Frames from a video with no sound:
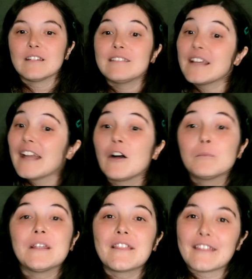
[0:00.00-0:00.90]
They help
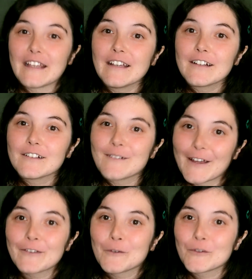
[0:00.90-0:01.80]
me think
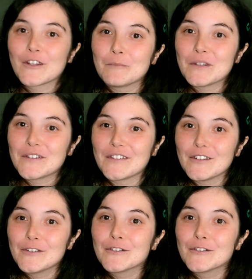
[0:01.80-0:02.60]
like those NPCs